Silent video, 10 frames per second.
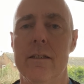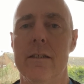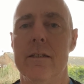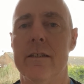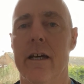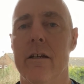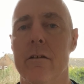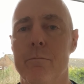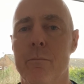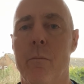So
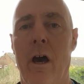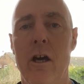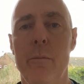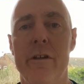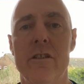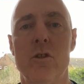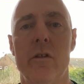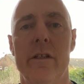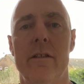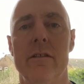hope you
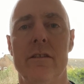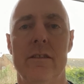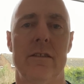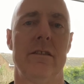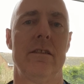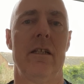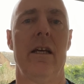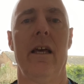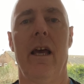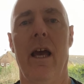enjoyed this
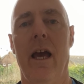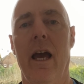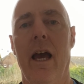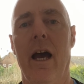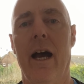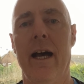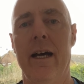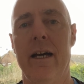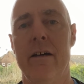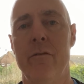
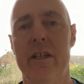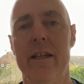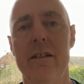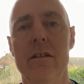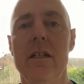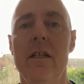video.